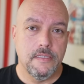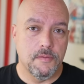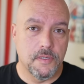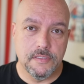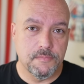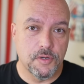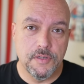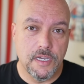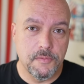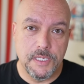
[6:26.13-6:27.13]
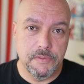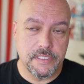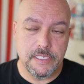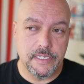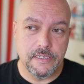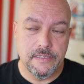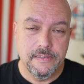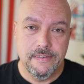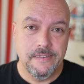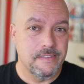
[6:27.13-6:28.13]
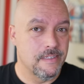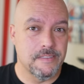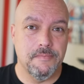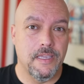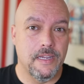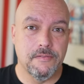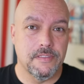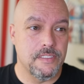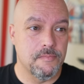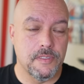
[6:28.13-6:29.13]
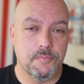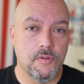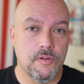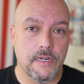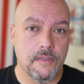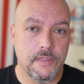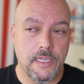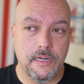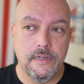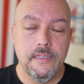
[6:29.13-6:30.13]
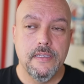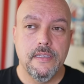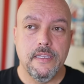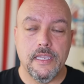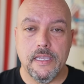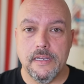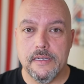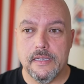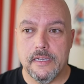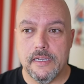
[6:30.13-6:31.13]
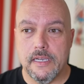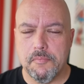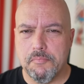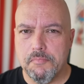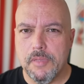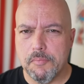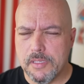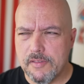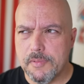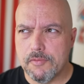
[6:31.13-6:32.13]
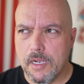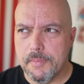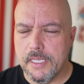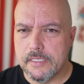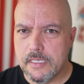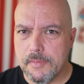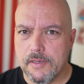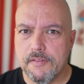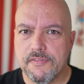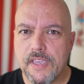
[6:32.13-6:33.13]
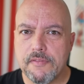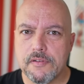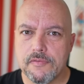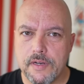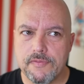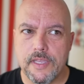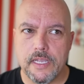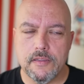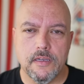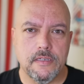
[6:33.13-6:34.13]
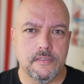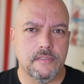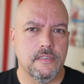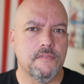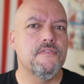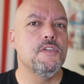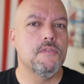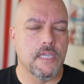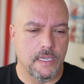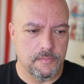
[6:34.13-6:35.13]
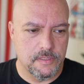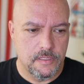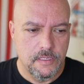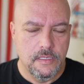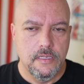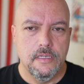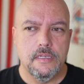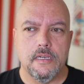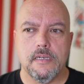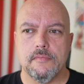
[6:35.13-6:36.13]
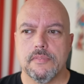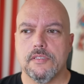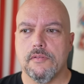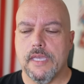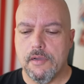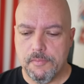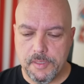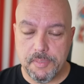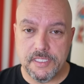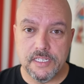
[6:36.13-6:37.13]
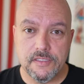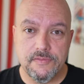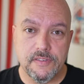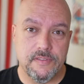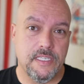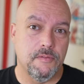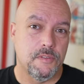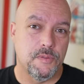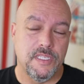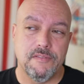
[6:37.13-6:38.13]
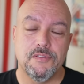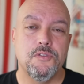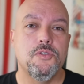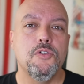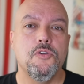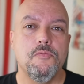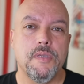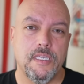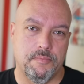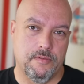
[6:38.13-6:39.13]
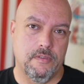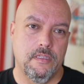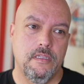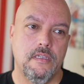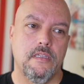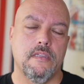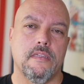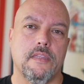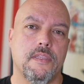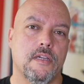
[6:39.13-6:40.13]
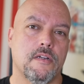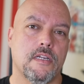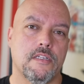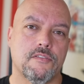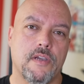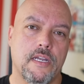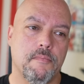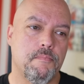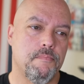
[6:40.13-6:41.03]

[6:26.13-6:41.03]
He wasn't pro-gun when he was here. Doesn't I don't see him as pro-gun out there. And uh, I, I believe Mitt Romney has come out in favor of red flag laws a few times. Um, so that would be potentially 58, which would leave two people that they're going to try to,